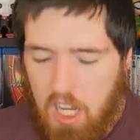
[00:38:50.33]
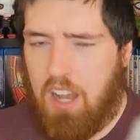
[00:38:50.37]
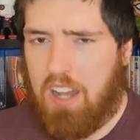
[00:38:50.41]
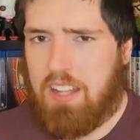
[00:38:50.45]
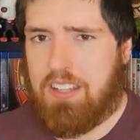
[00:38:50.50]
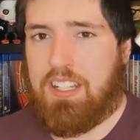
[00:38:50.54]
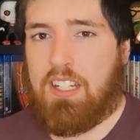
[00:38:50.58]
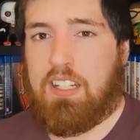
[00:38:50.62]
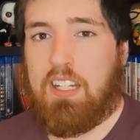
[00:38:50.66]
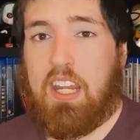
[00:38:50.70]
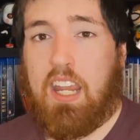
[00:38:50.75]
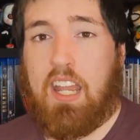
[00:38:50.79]

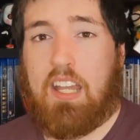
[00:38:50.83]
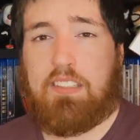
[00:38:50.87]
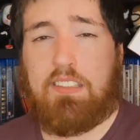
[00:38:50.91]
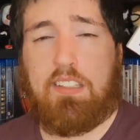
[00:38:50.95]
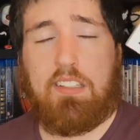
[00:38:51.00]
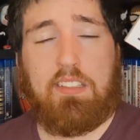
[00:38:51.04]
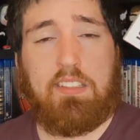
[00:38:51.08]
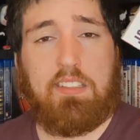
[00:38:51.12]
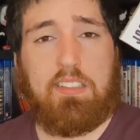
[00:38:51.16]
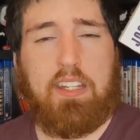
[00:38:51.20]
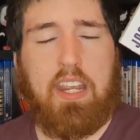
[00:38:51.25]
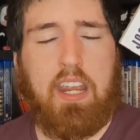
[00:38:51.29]
And then he has
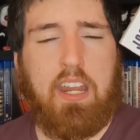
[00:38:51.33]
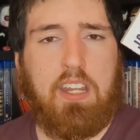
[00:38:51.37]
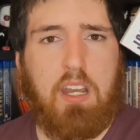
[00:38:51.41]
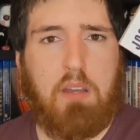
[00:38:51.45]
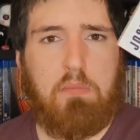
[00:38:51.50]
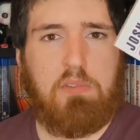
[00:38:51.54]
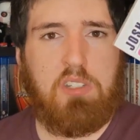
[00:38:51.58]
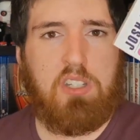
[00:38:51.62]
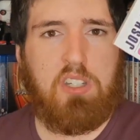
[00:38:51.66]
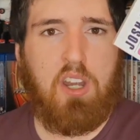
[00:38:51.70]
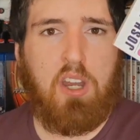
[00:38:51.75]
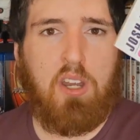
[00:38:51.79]
a
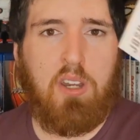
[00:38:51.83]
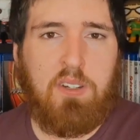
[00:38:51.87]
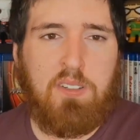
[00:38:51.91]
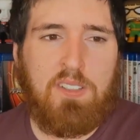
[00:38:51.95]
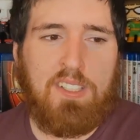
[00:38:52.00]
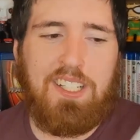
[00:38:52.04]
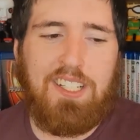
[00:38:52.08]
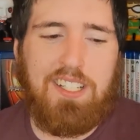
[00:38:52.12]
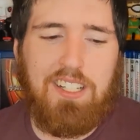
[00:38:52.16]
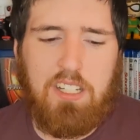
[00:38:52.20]
stand-up show.